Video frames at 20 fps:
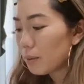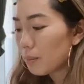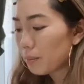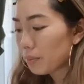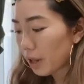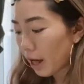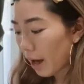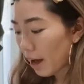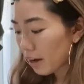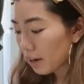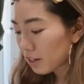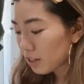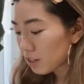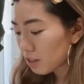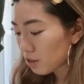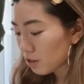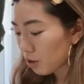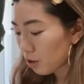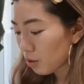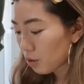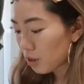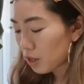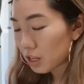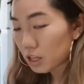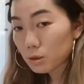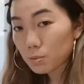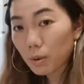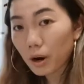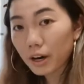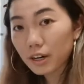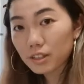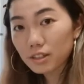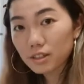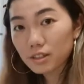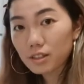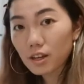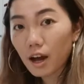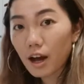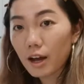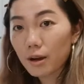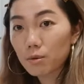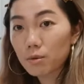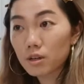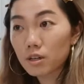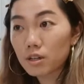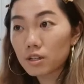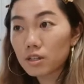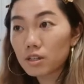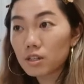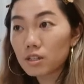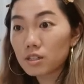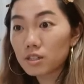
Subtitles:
Black, so these parts, I would